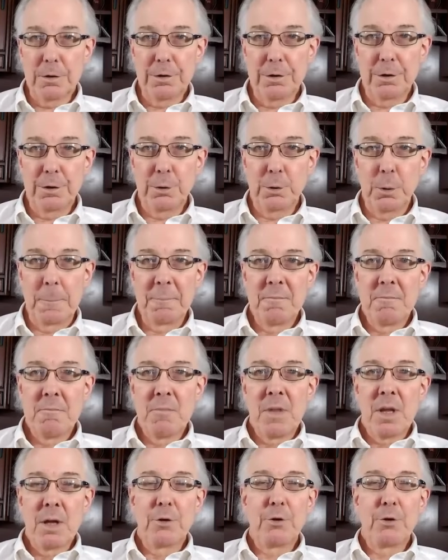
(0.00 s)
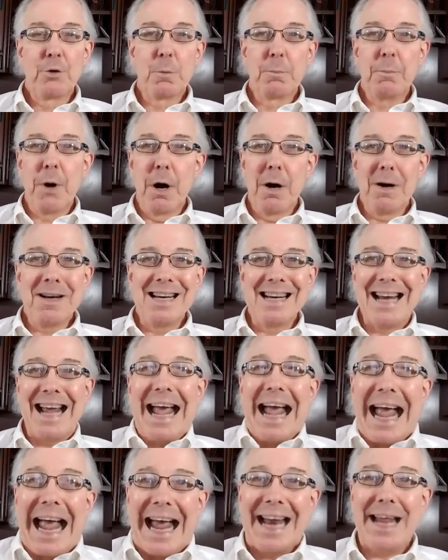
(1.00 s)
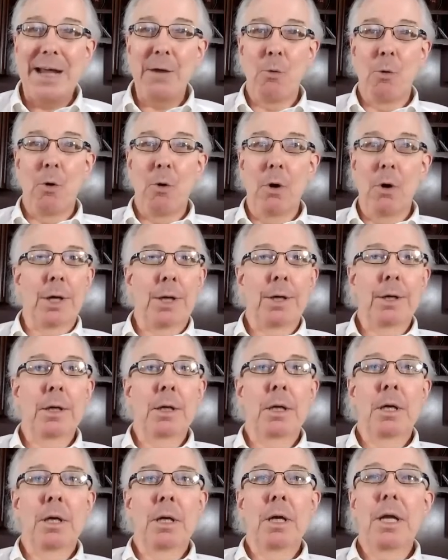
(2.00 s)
2 to pardon anyone